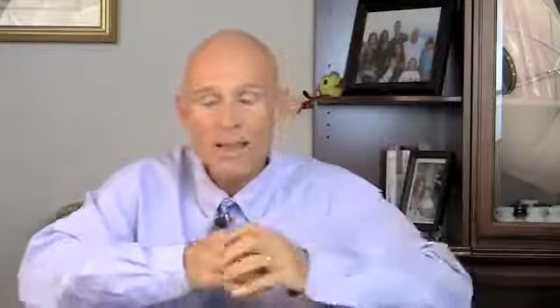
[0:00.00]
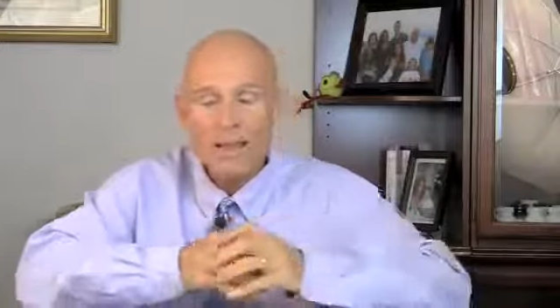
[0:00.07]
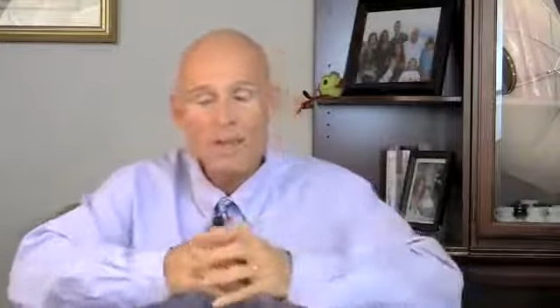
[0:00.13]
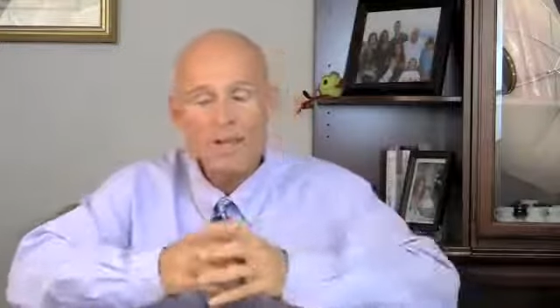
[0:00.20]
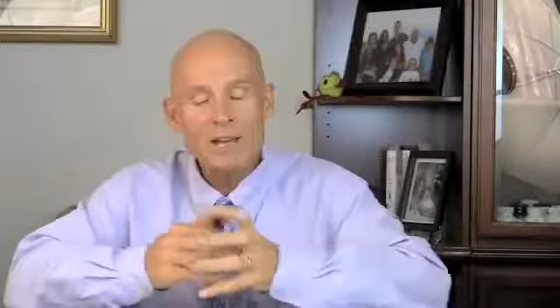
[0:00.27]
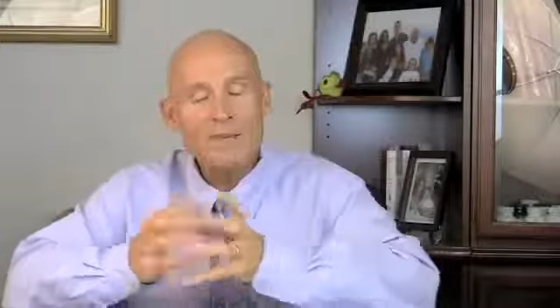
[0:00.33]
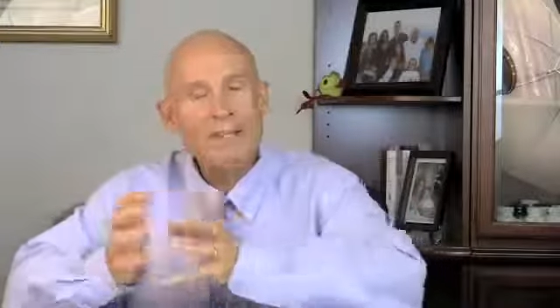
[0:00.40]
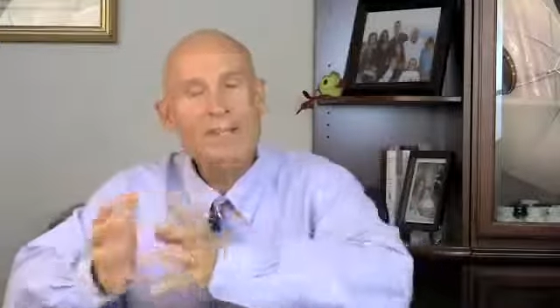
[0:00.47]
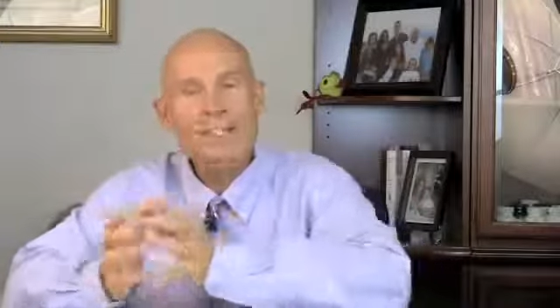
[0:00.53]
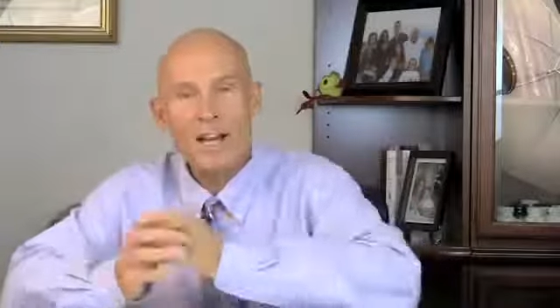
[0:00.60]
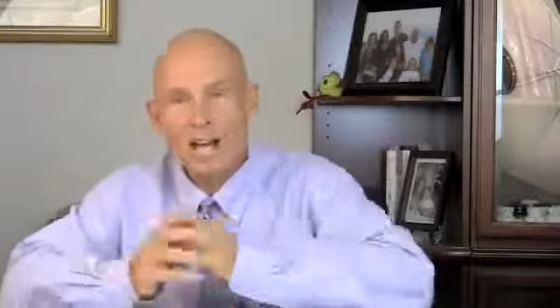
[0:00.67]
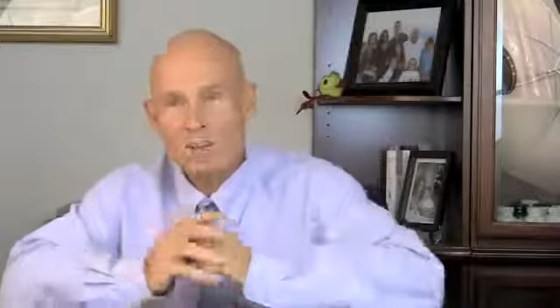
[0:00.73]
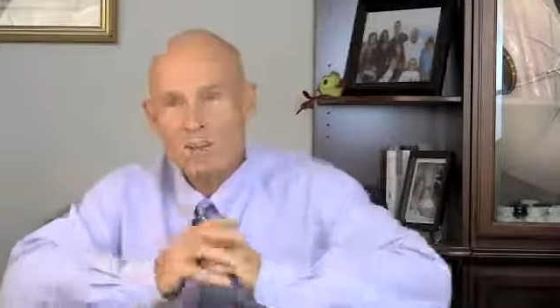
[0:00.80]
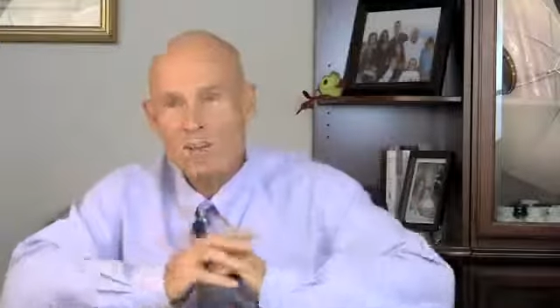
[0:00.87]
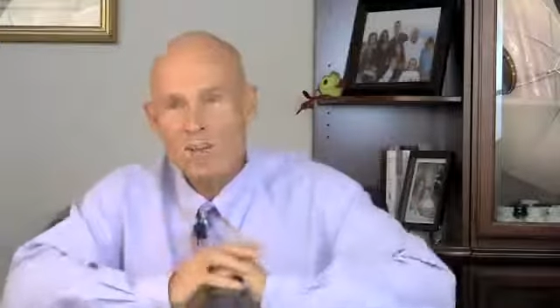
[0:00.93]
And we have
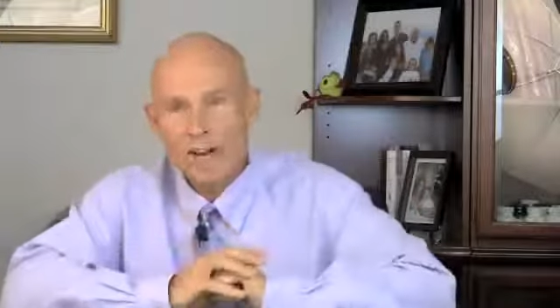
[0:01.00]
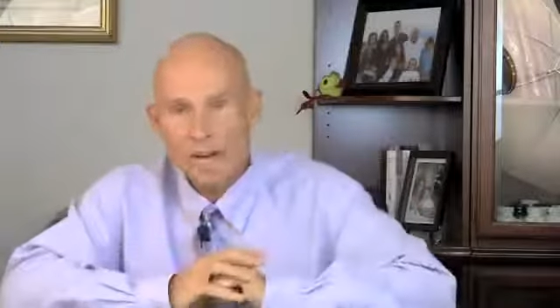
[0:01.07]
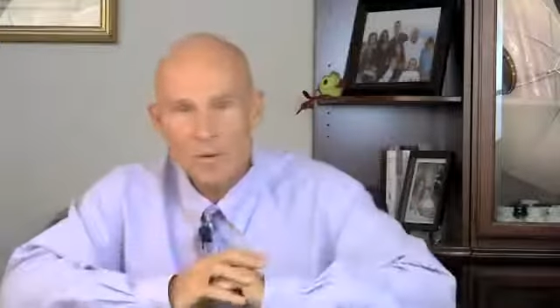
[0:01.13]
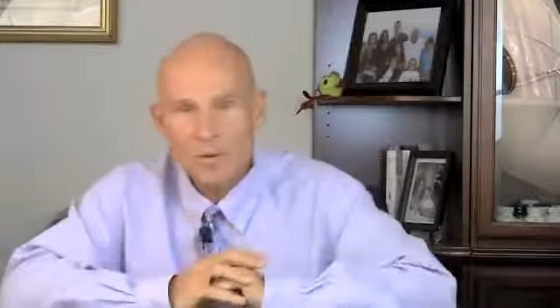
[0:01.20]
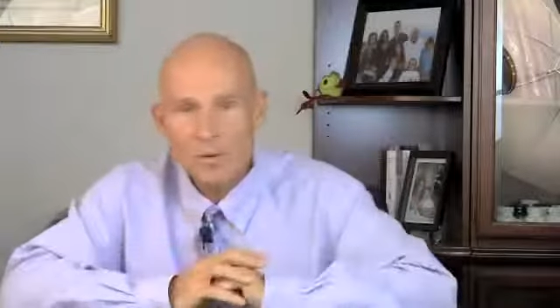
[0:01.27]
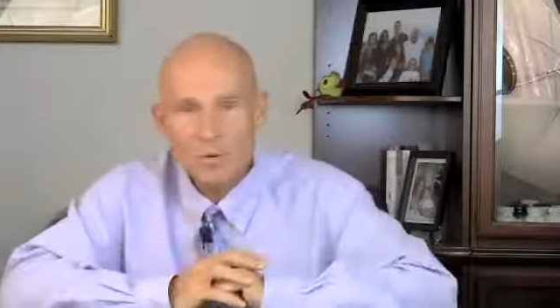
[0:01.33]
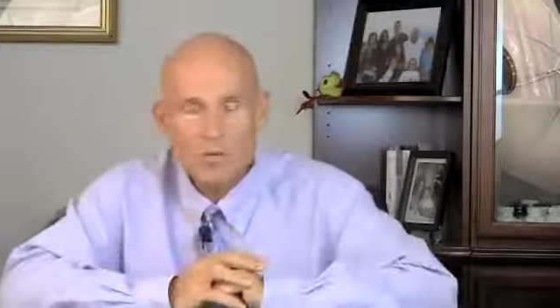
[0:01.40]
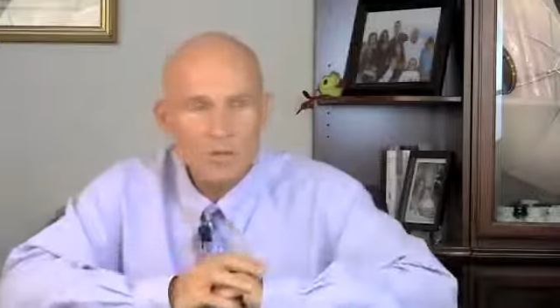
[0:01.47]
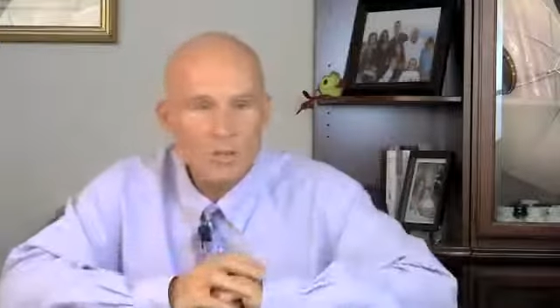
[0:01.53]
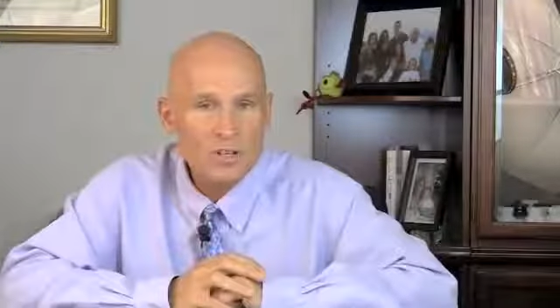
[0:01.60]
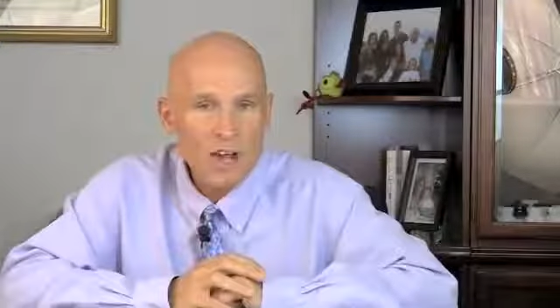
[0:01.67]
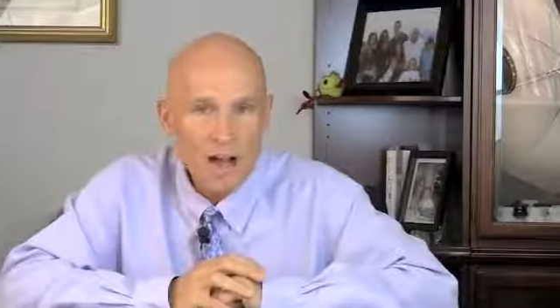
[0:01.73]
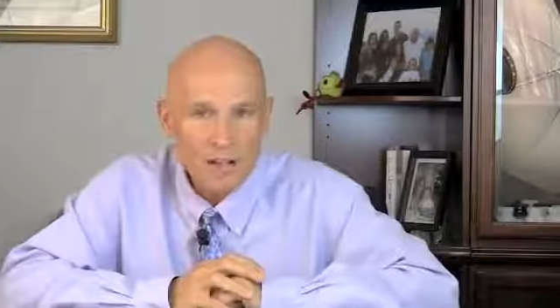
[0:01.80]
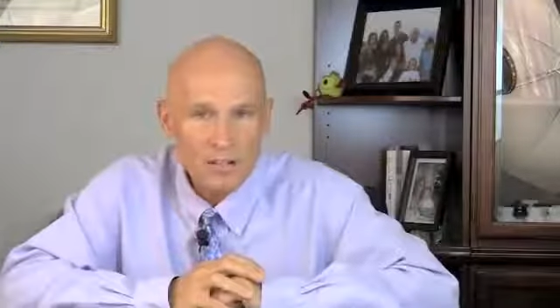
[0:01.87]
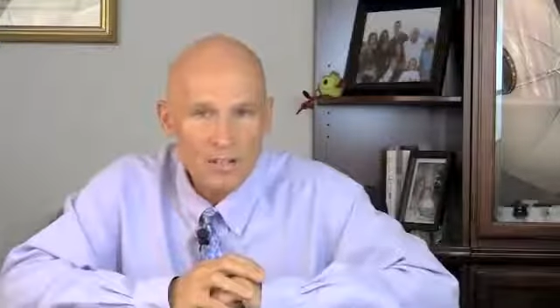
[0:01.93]
insoluble fibers, which are
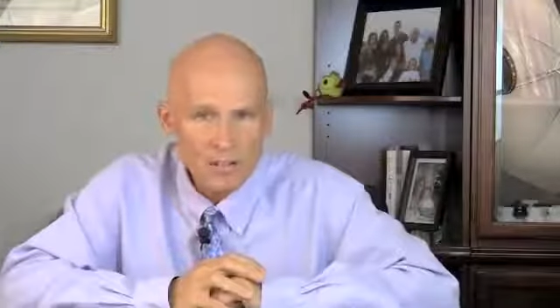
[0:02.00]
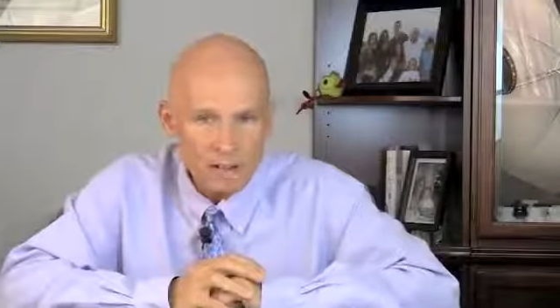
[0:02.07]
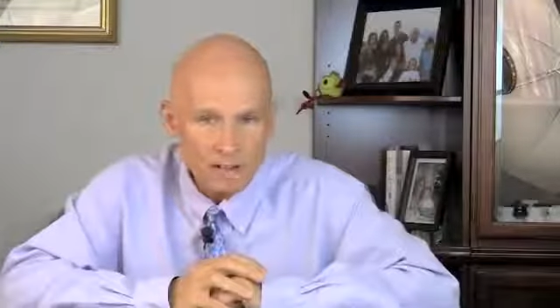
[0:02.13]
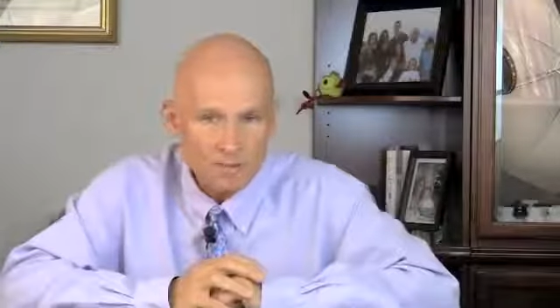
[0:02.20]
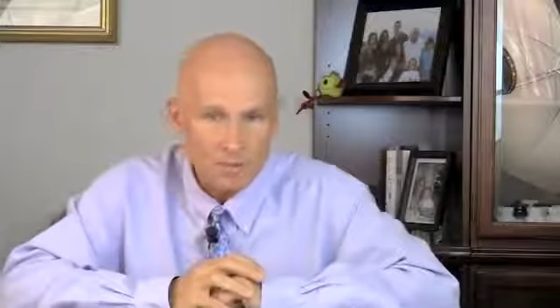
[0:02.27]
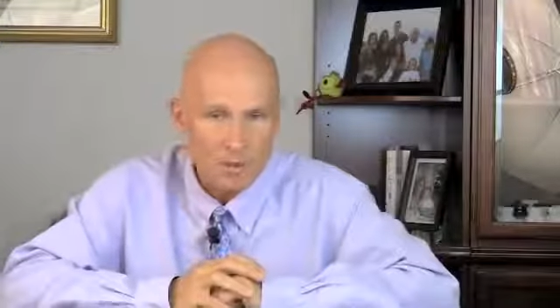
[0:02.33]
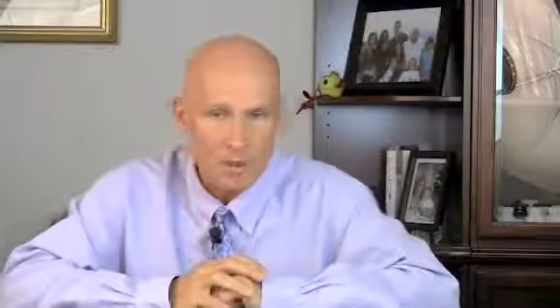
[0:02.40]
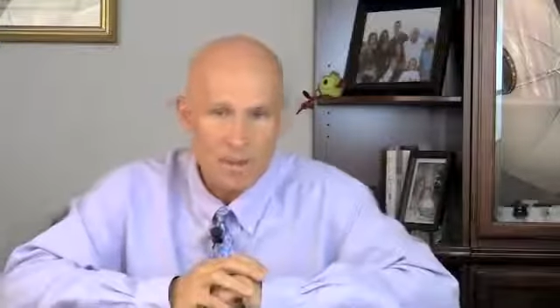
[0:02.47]
not soluble.